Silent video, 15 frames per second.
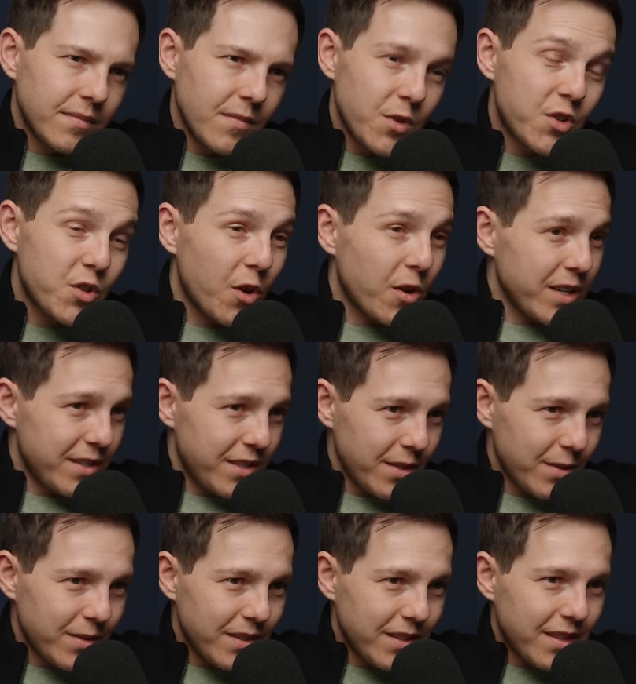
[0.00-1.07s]
Just starting to.
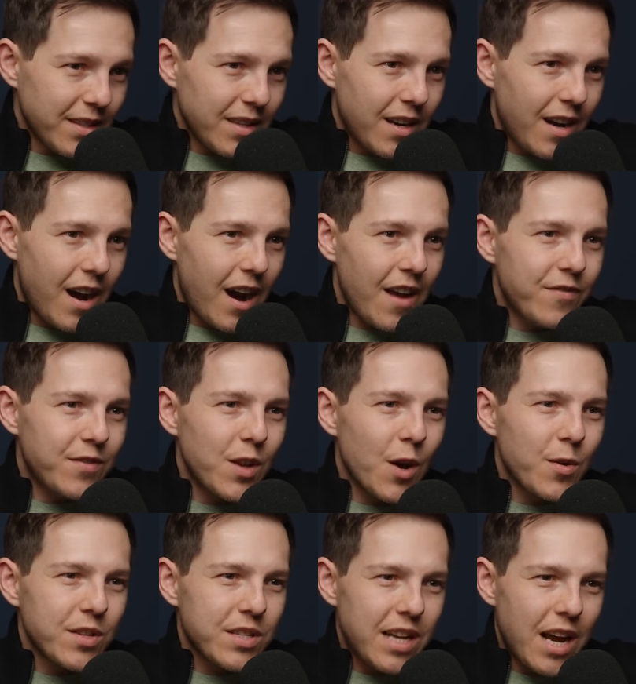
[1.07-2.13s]
Okay. I've
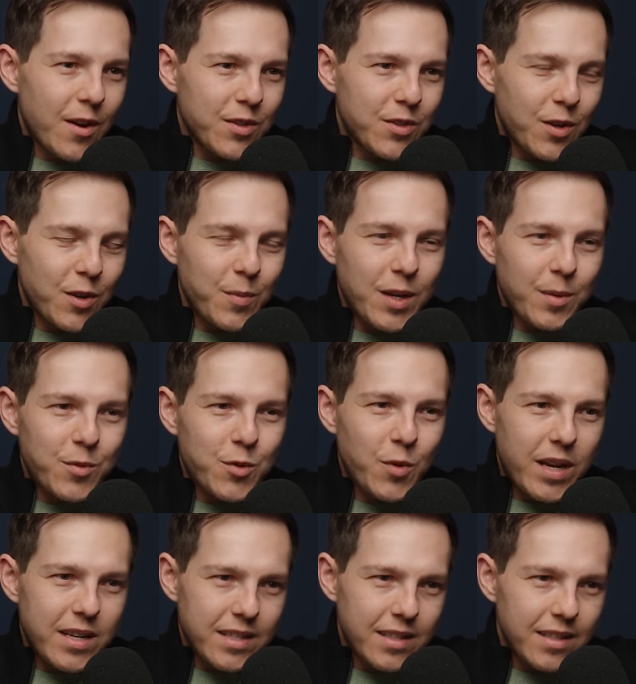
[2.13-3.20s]
noticed now it's started to become
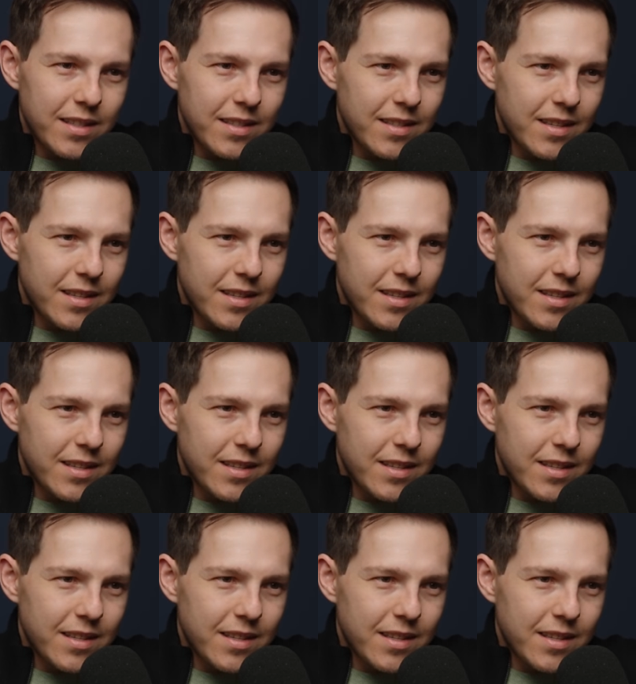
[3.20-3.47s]
trendy.